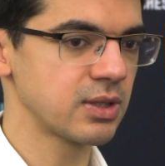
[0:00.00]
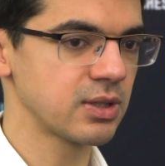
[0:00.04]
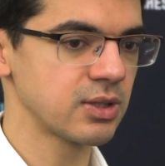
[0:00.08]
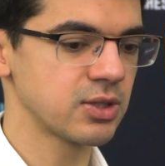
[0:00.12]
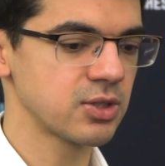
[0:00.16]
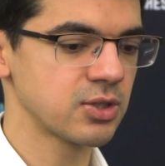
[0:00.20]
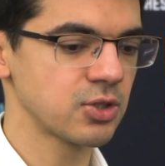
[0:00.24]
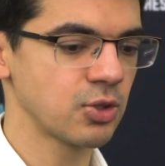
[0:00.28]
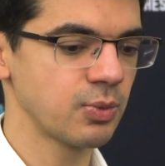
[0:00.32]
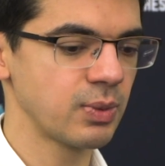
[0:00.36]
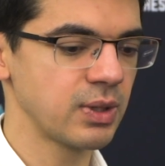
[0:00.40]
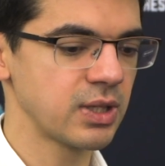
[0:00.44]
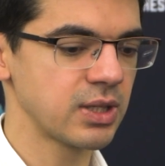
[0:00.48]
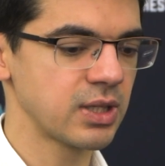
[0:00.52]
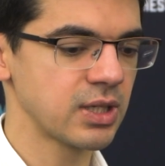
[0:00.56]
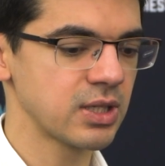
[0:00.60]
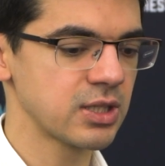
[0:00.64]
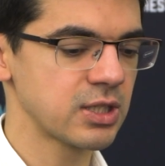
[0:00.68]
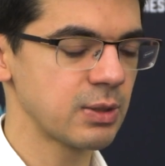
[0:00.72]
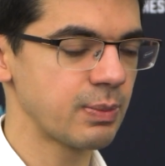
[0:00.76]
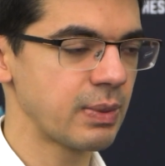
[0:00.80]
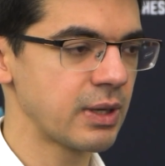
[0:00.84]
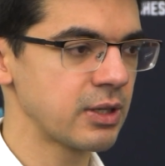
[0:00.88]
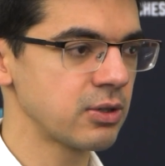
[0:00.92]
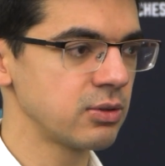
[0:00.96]
So many
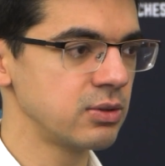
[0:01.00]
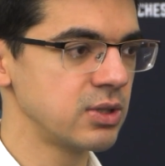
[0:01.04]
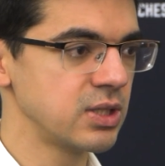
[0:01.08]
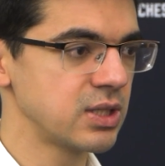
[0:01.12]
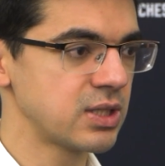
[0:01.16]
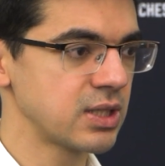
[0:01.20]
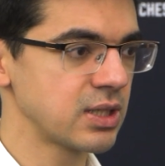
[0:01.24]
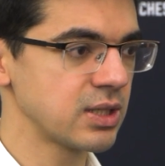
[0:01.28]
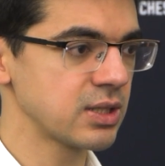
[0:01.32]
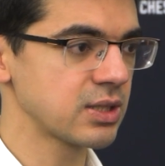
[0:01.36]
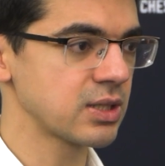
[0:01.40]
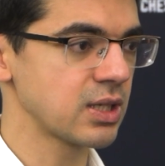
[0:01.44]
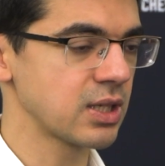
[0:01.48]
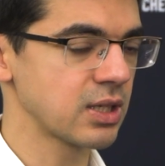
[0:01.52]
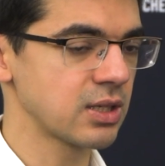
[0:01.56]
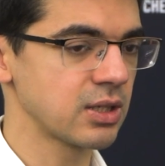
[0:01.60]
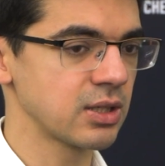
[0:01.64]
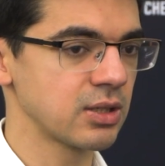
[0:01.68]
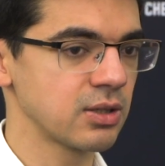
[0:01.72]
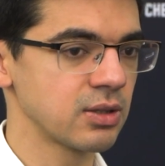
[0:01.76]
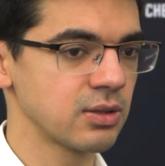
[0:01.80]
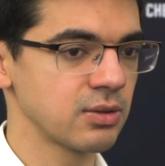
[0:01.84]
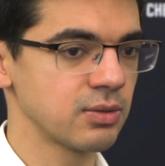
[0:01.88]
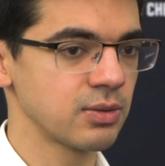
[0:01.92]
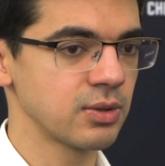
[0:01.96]
things depend on details, like
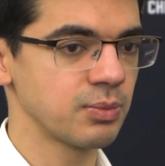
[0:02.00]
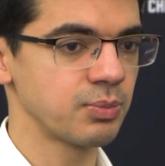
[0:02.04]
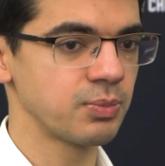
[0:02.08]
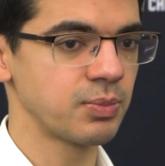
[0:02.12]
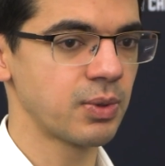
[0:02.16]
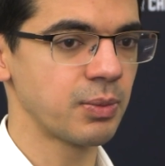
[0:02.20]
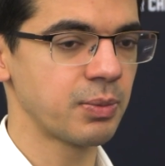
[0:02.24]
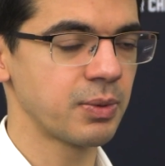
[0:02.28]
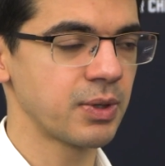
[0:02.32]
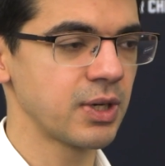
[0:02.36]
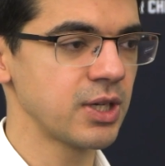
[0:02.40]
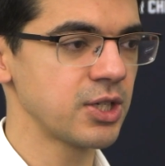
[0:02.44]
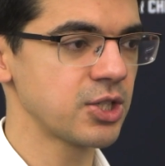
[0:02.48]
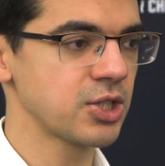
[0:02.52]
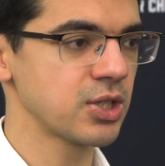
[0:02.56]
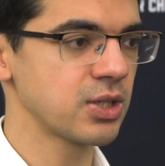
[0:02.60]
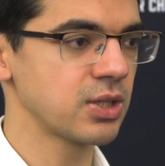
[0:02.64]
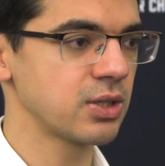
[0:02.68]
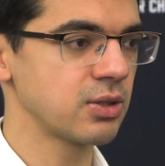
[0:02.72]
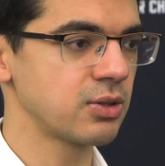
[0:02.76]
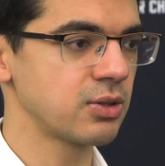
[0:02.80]
in preparation